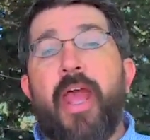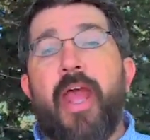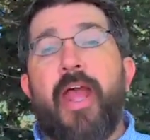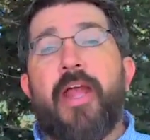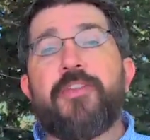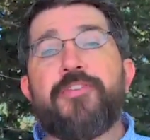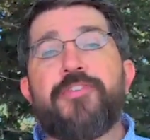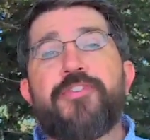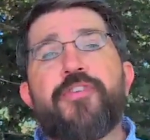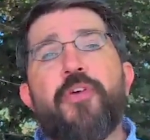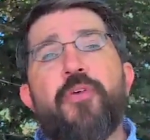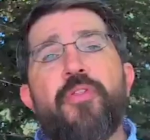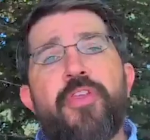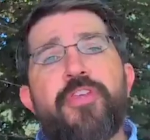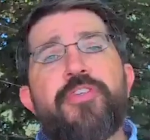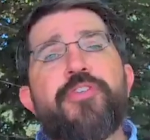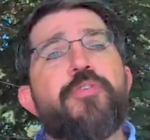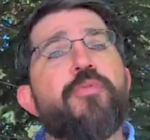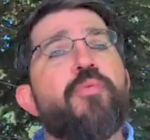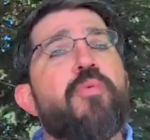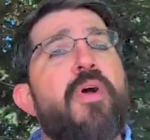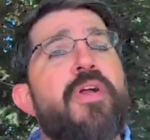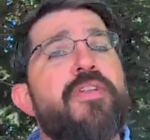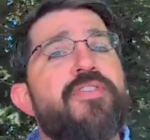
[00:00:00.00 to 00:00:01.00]
And so this
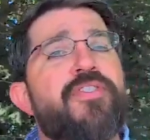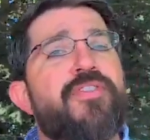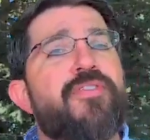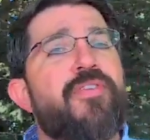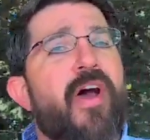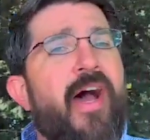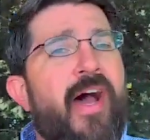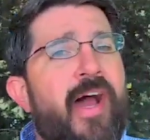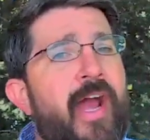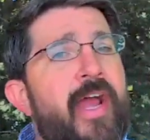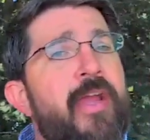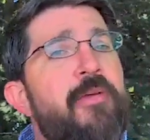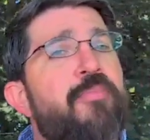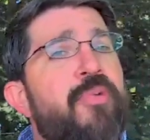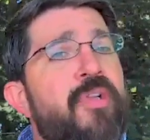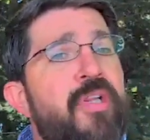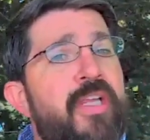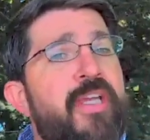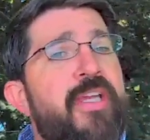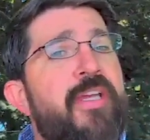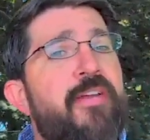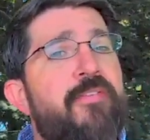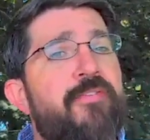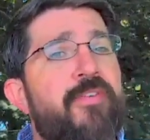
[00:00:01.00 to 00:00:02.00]
is what I
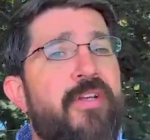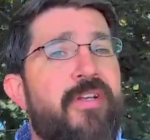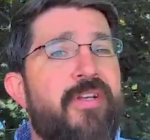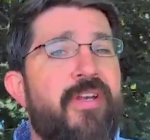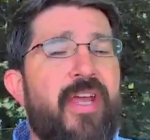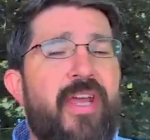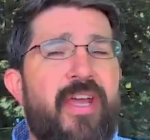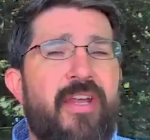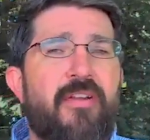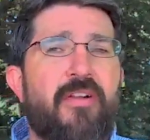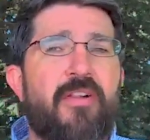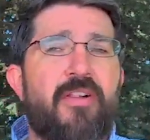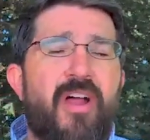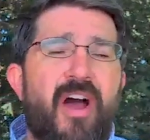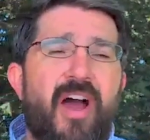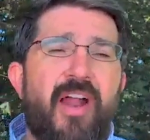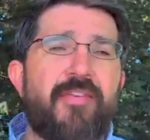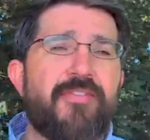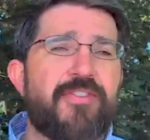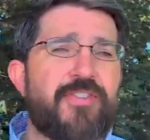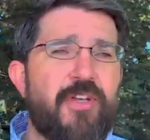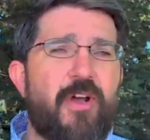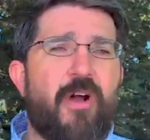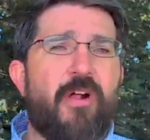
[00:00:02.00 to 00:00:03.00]
believe, and a lot
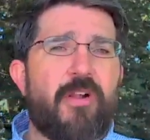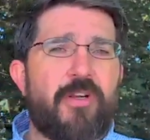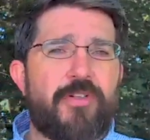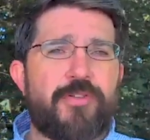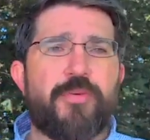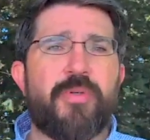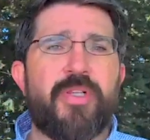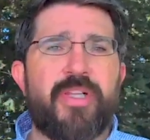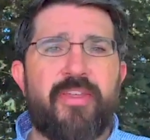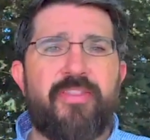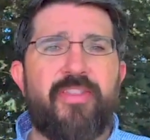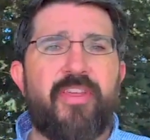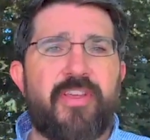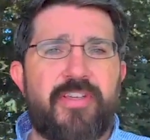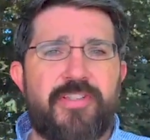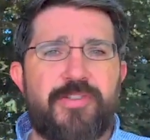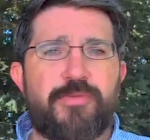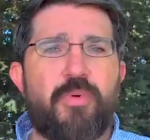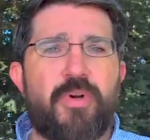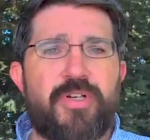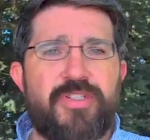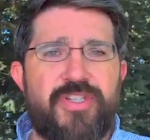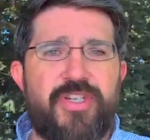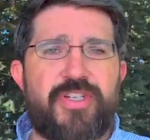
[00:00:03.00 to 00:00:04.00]
of scholars really think
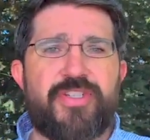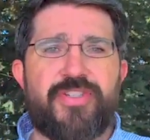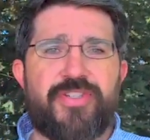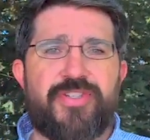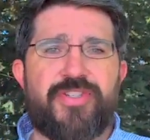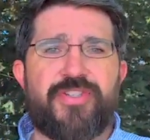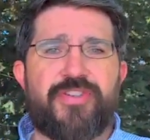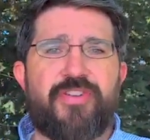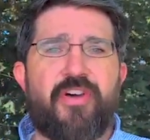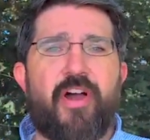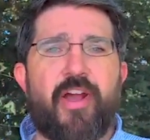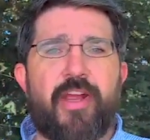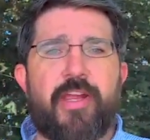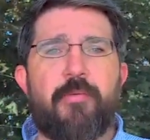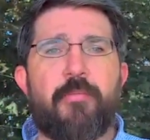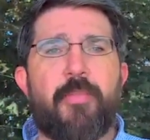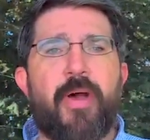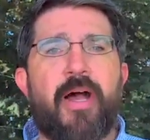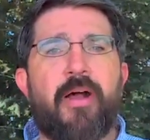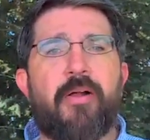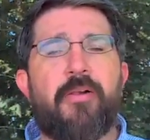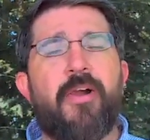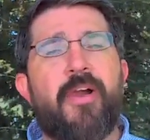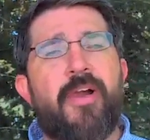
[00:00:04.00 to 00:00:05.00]
is what Jesus is talking
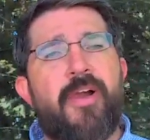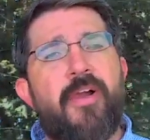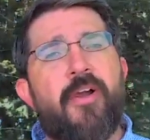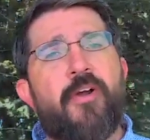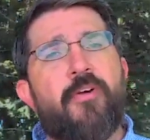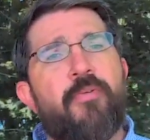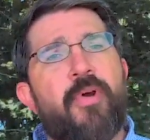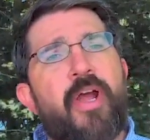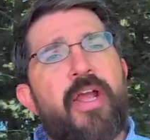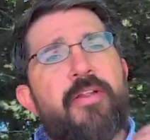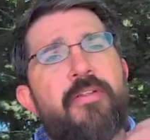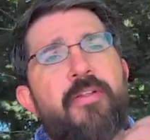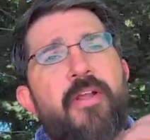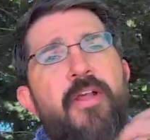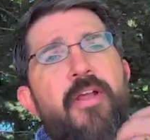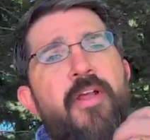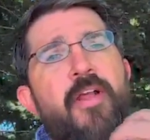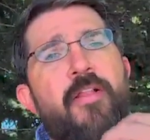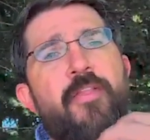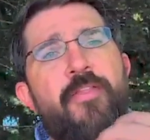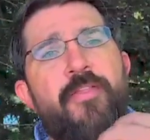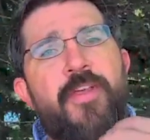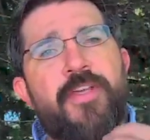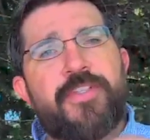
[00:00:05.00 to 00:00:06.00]
about, right?
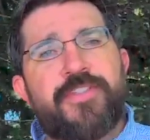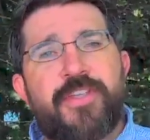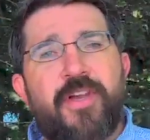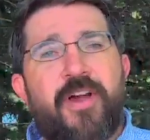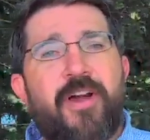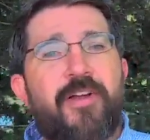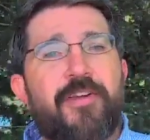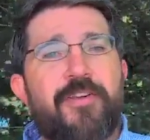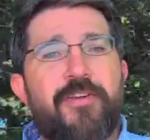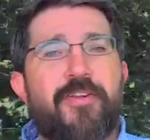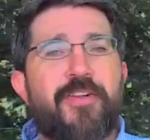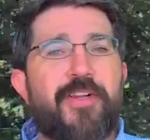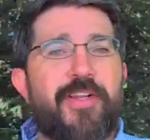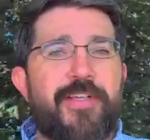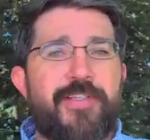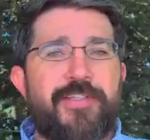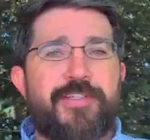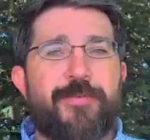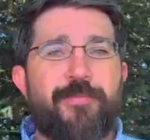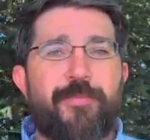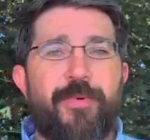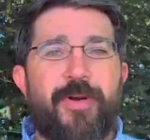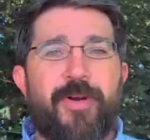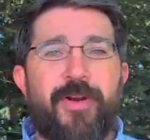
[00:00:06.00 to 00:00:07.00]
This unclean
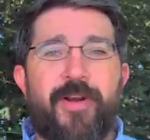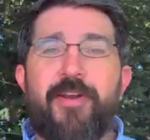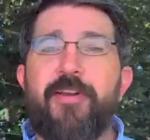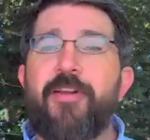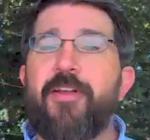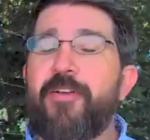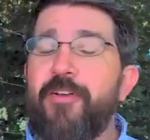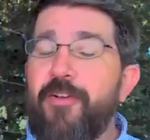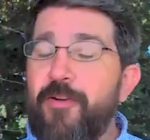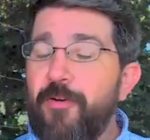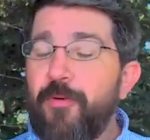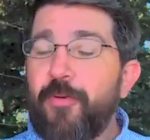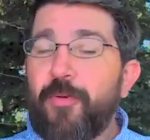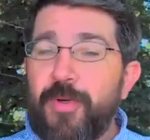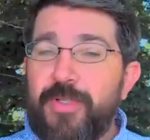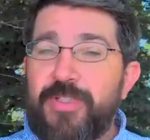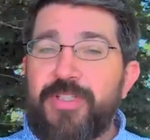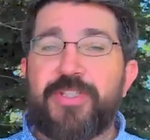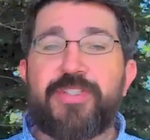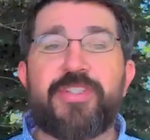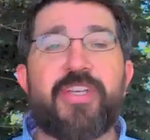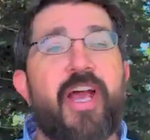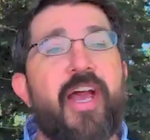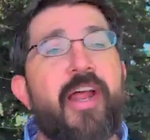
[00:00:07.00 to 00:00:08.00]
spirit,
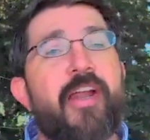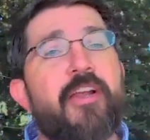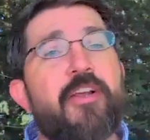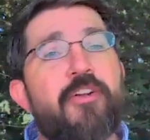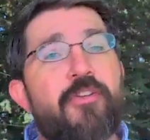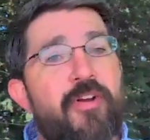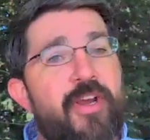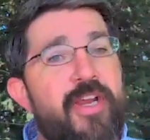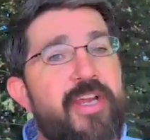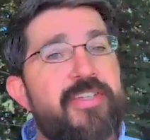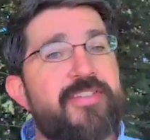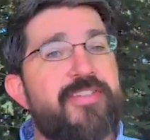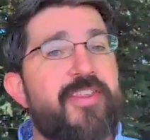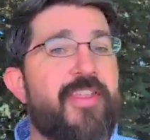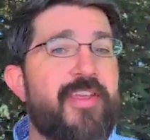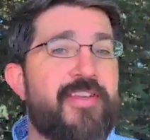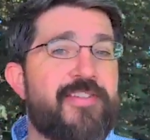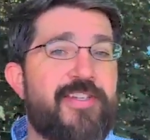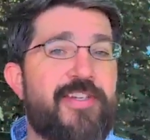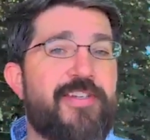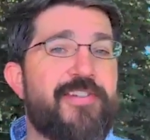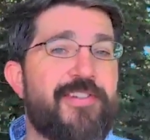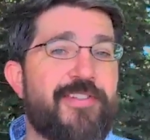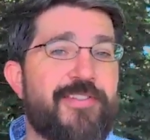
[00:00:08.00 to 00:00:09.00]
which is kind of crazy that
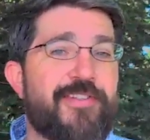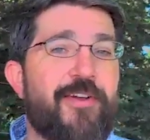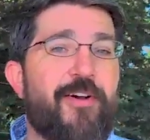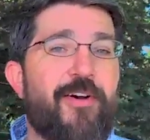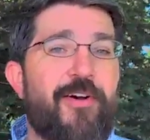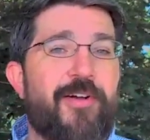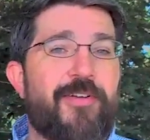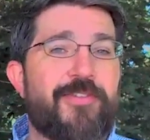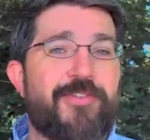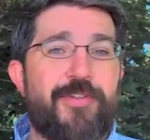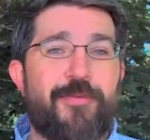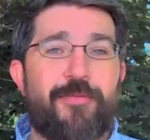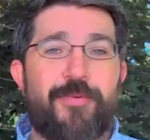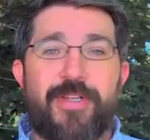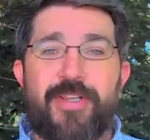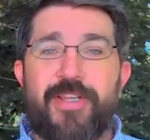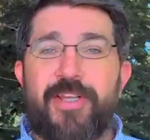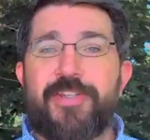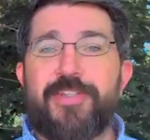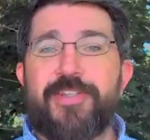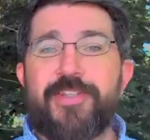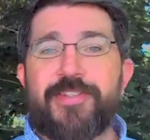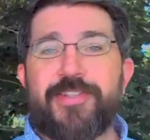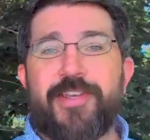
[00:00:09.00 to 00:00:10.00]
Jesus calls the
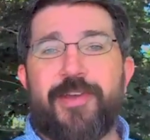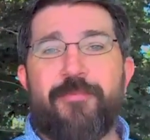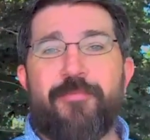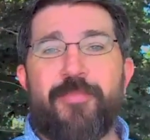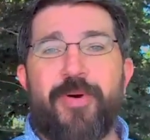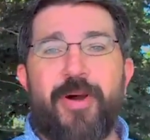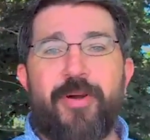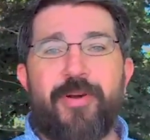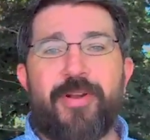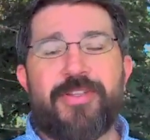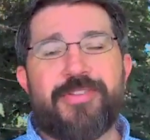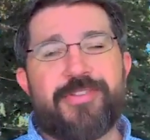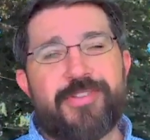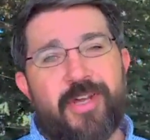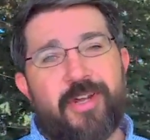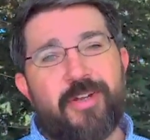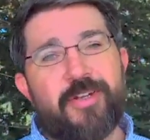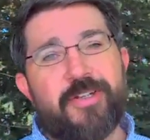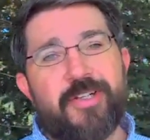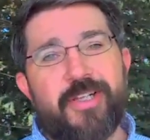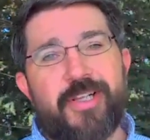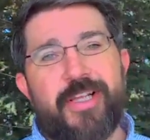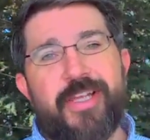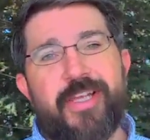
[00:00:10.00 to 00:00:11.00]
religious components
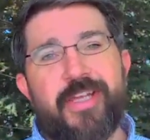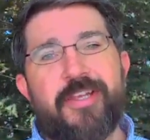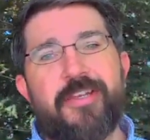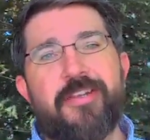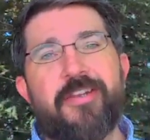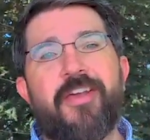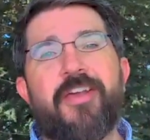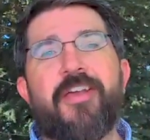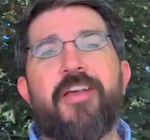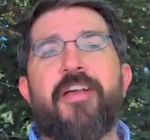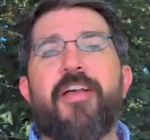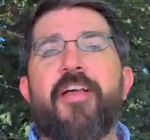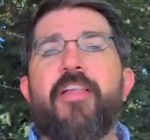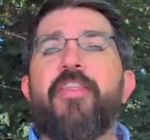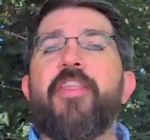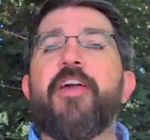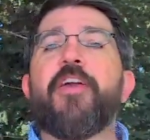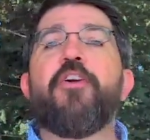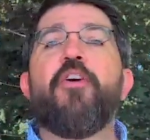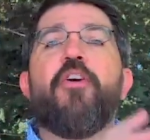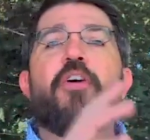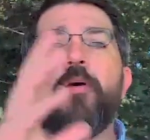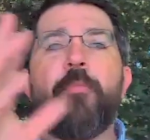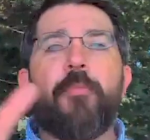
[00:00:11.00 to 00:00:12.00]
unclean, they
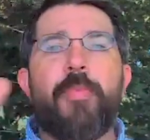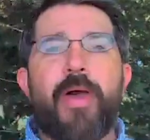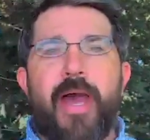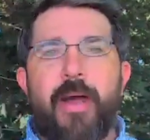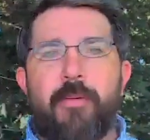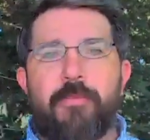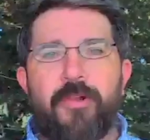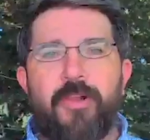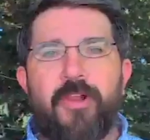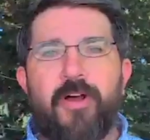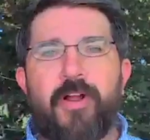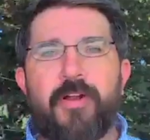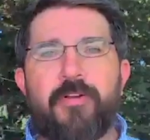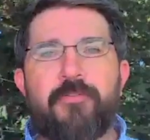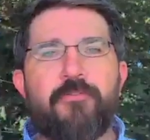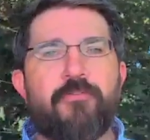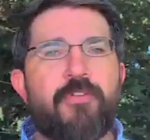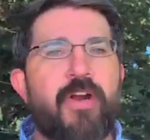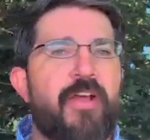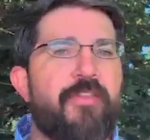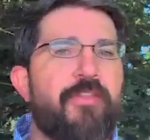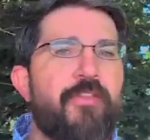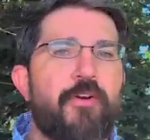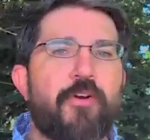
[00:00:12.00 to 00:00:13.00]
go to Babylon,
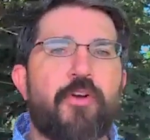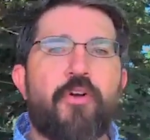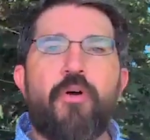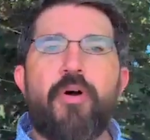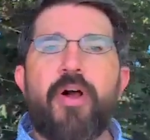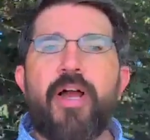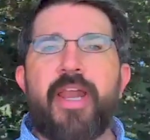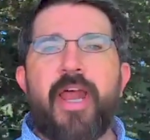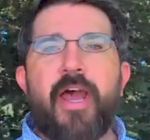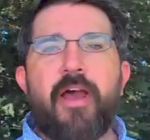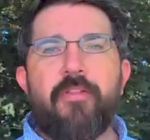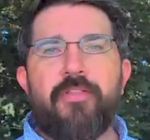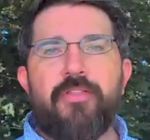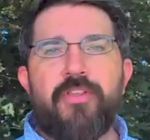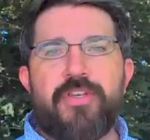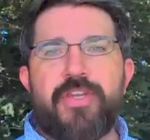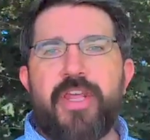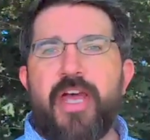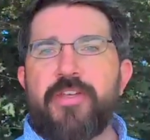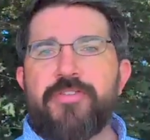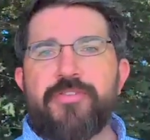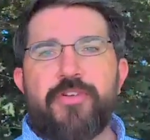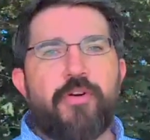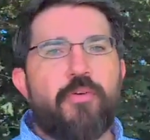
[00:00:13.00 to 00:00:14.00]
right? They're going out in the
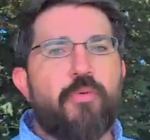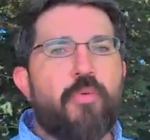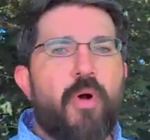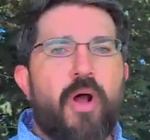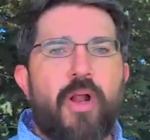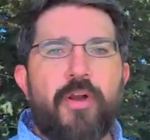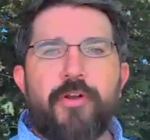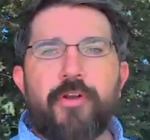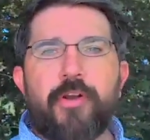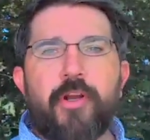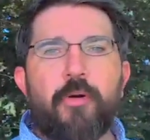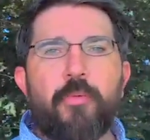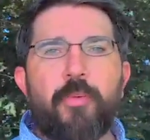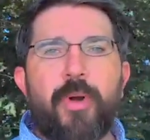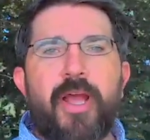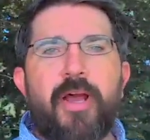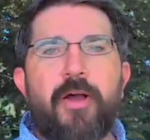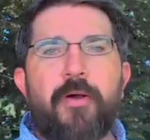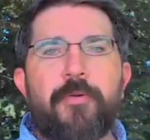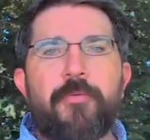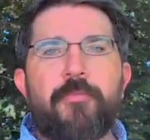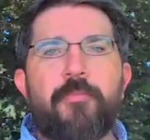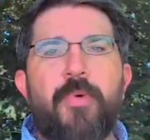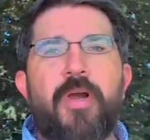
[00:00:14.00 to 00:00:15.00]
desert, wandering
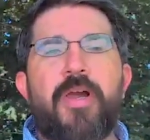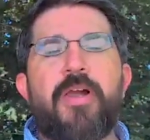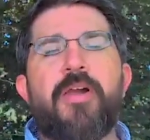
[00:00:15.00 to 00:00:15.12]
around.